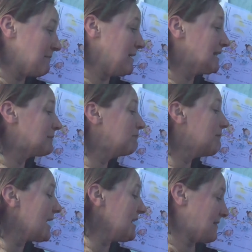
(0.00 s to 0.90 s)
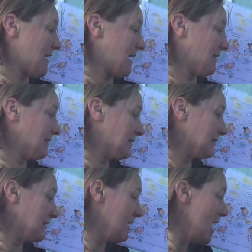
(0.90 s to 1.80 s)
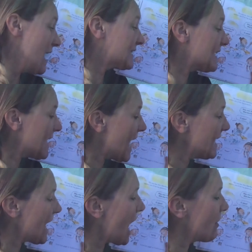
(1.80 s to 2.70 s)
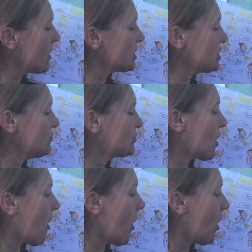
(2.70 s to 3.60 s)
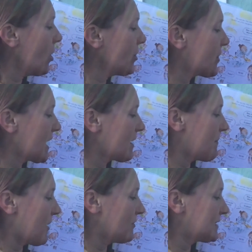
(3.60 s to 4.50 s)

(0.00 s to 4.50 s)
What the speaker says: means many things. Tonight, I want you to all think about